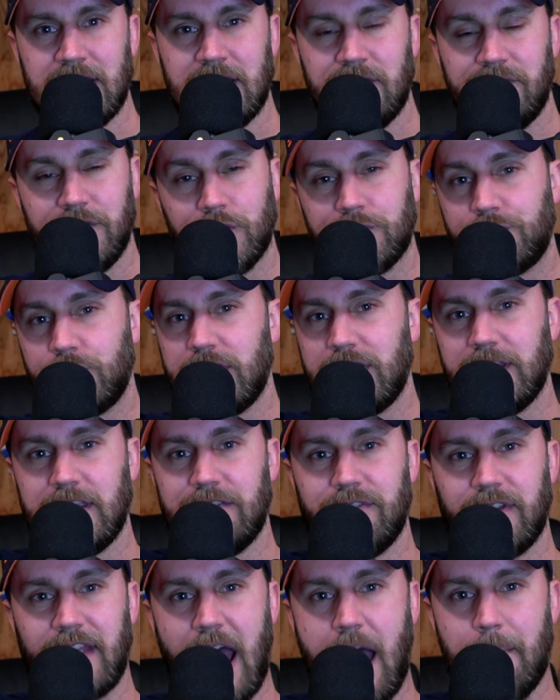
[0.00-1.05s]
feel free to
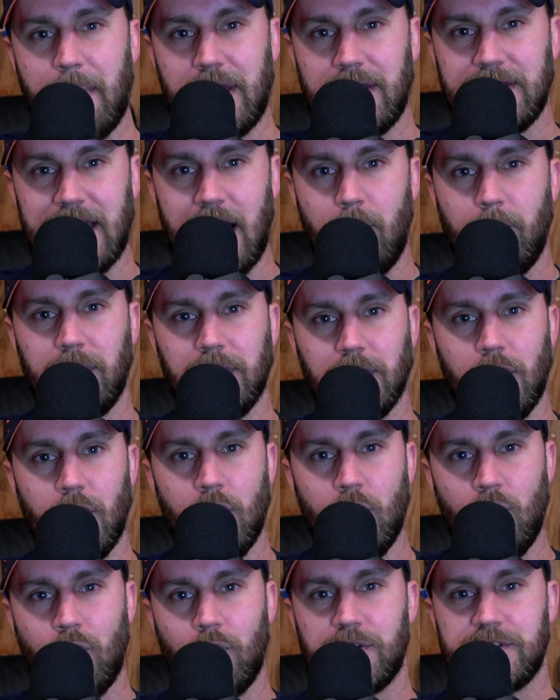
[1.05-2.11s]
leave a comment down
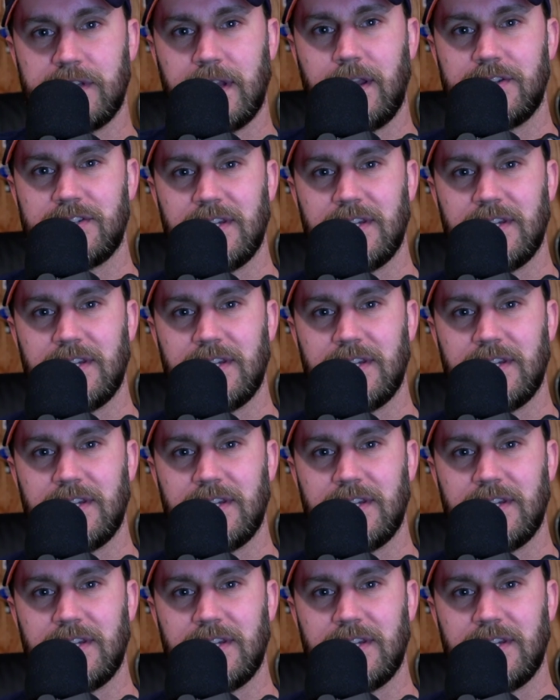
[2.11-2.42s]
below or send us an